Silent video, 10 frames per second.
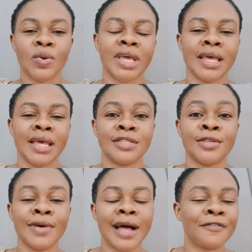Okay,
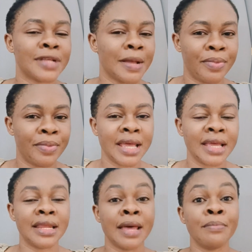so after
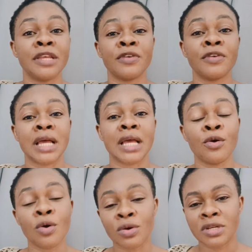praying and believing
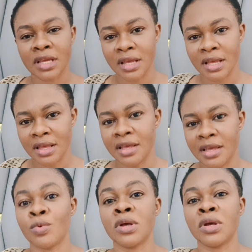that God
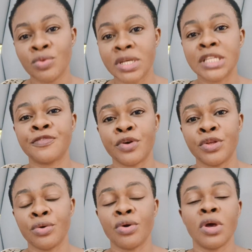will do it for
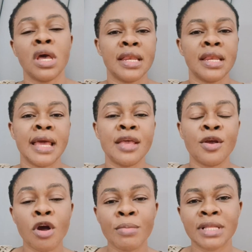you, then
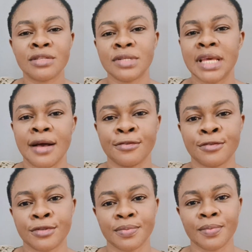you come into the
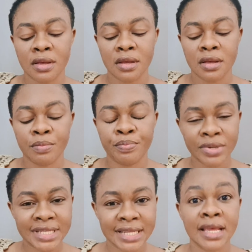house.
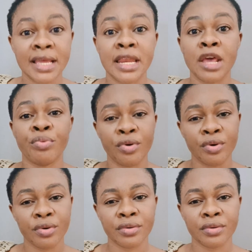Put it in a
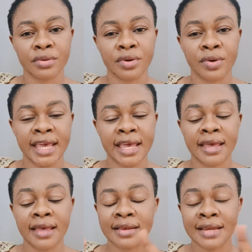bowl,
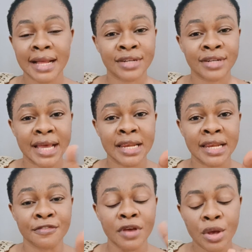okay? That dry
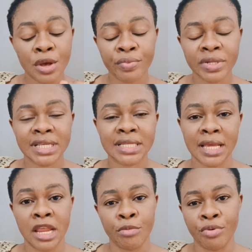leaf, put it
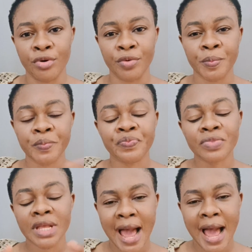in a bowl.
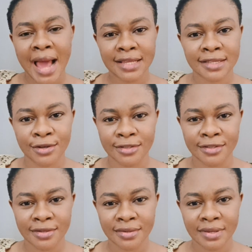Add
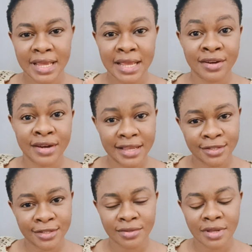salt, a dry
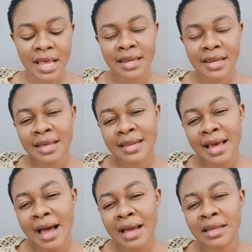salt.
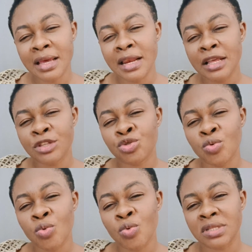Then add a
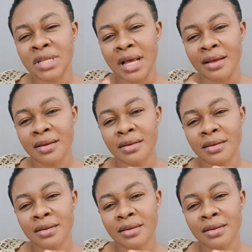little water,